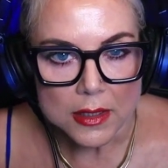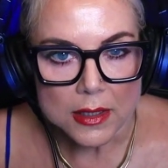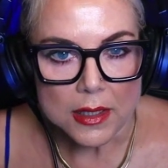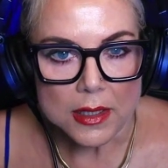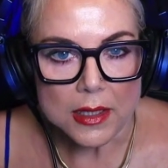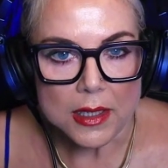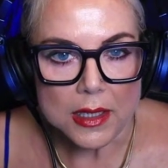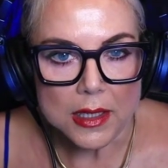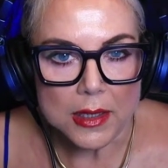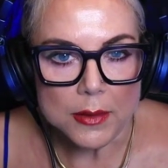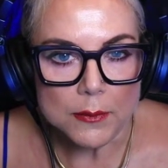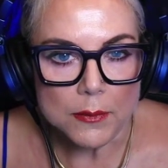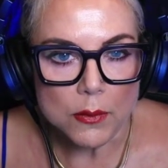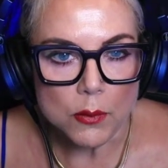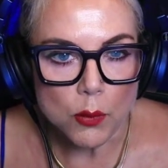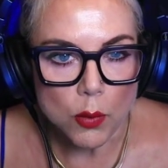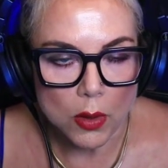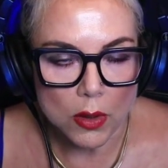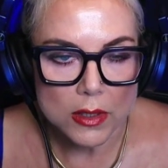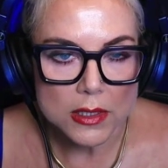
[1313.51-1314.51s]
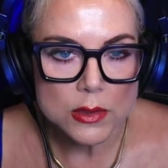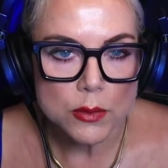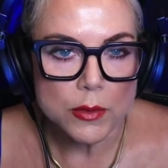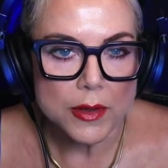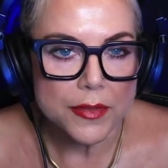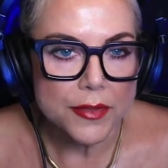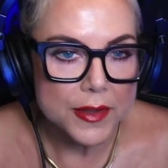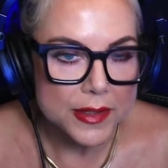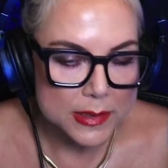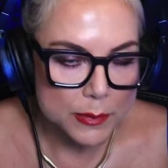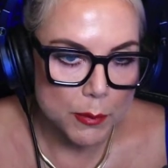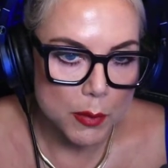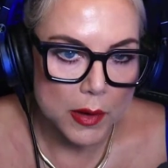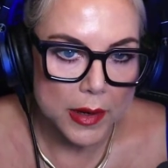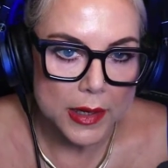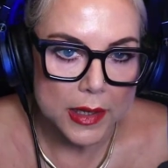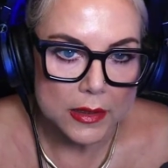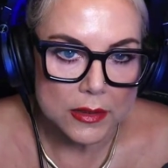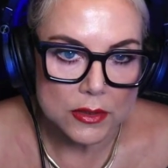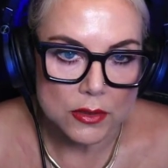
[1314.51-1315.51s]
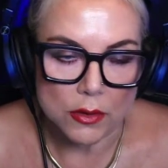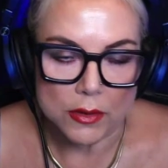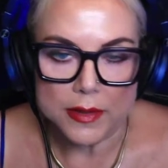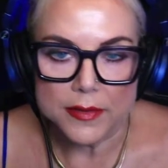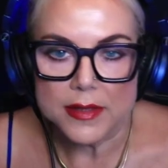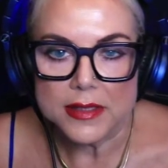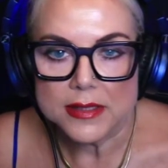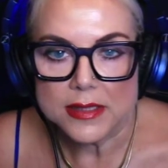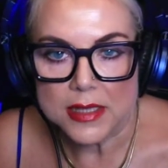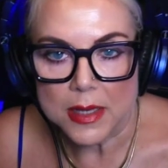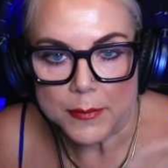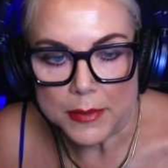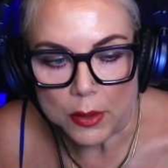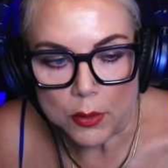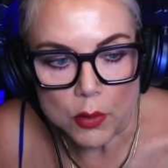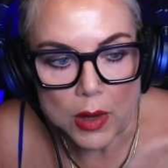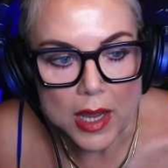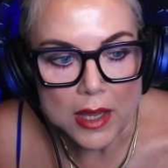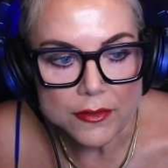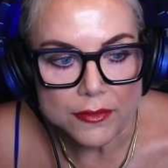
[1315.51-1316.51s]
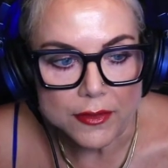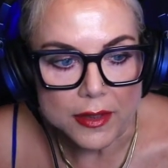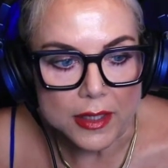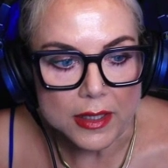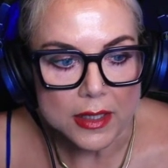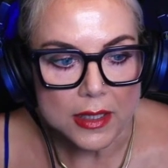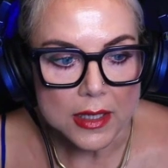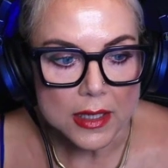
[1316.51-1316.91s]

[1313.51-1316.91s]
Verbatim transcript: um, works with this brand or in this demographic.